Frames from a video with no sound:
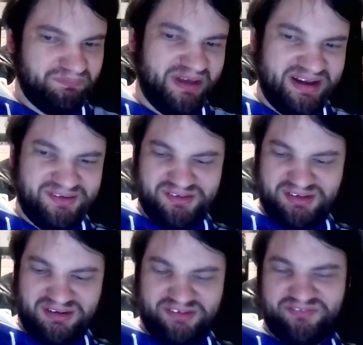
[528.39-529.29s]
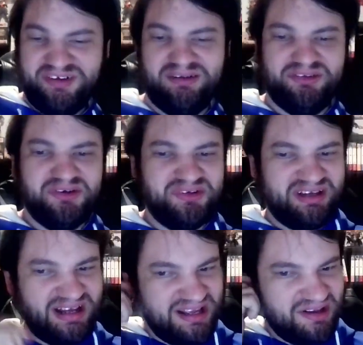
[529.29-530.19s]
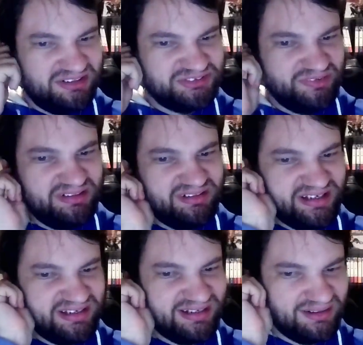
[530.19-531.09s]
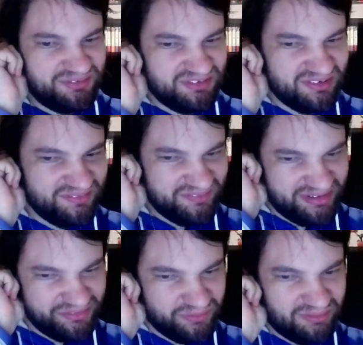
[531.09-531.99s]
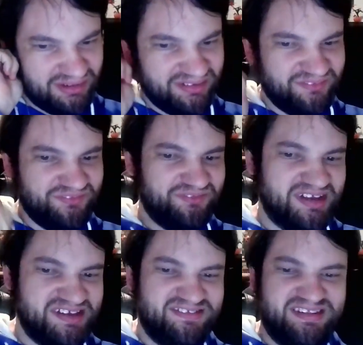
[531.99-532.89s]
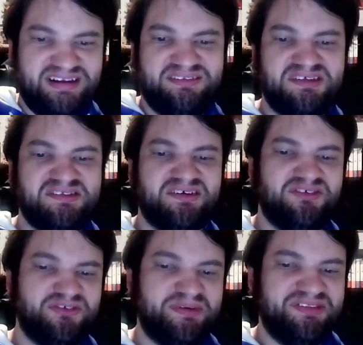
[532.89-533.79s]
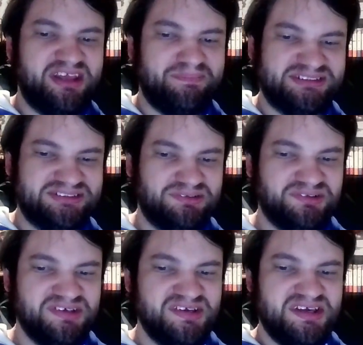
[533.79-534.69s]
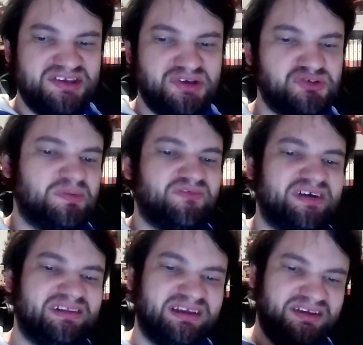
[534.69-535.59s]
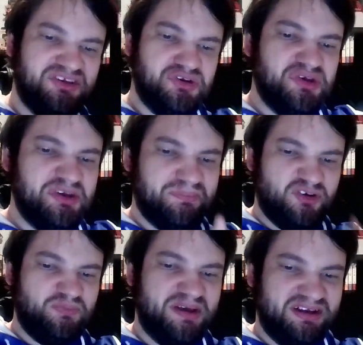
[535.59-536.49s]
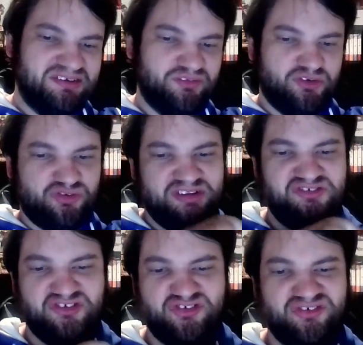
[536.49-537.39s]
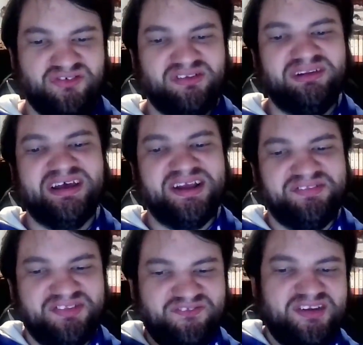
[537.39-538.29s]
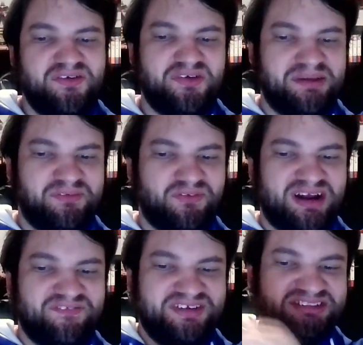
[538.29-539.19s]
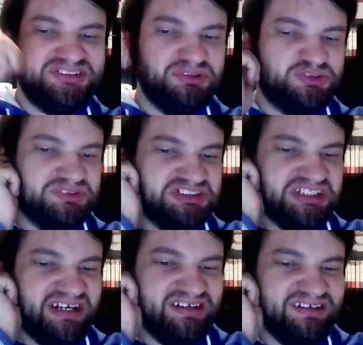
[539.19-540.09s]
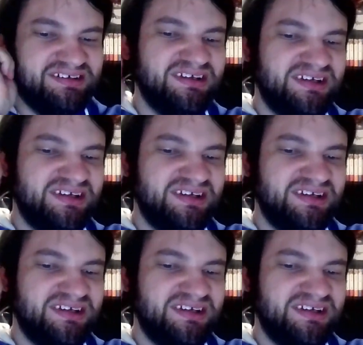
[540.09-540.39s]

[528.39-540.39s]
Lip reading: And on a final note, I also really like how there were a lot of aesthetic details about the episode used to provide, like, a unique perspective or transition, like the video game graphics used when Shaka